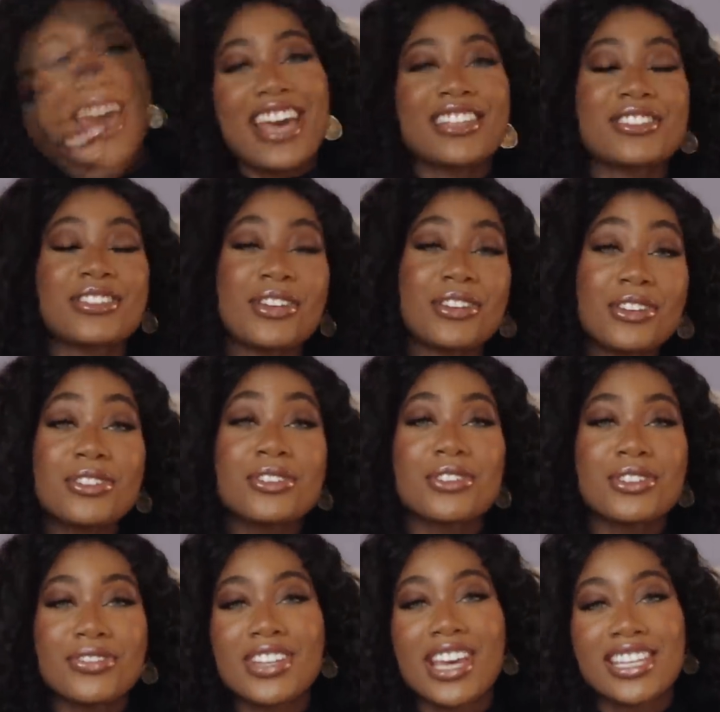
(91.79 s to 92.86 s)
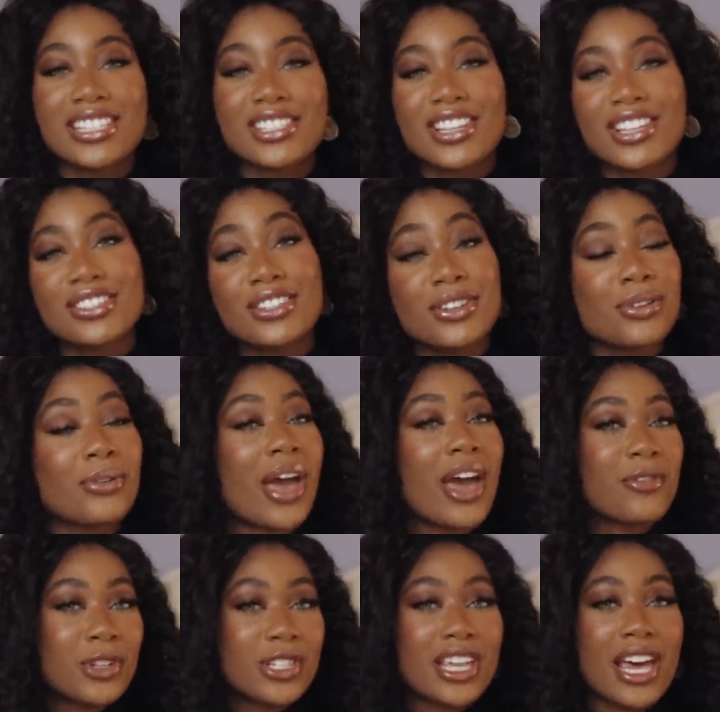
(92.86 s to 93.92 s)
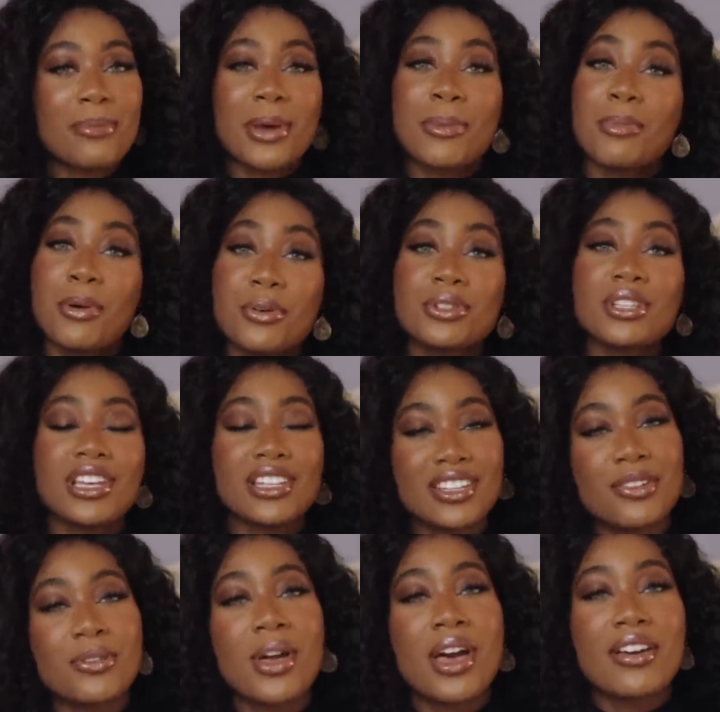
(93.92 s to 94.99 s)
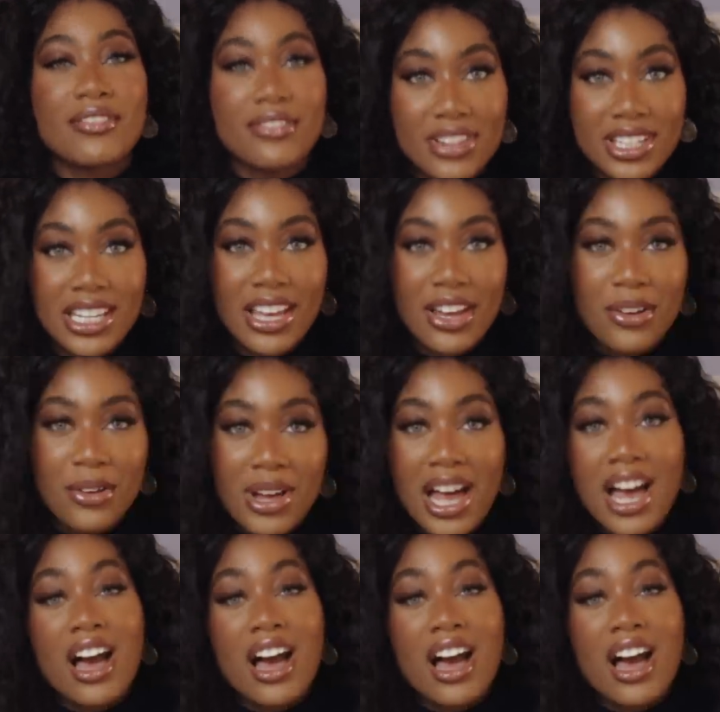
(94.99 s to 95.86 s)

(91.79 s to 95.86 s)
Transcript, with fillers: and turn your notifications on so you know every time I post a new video.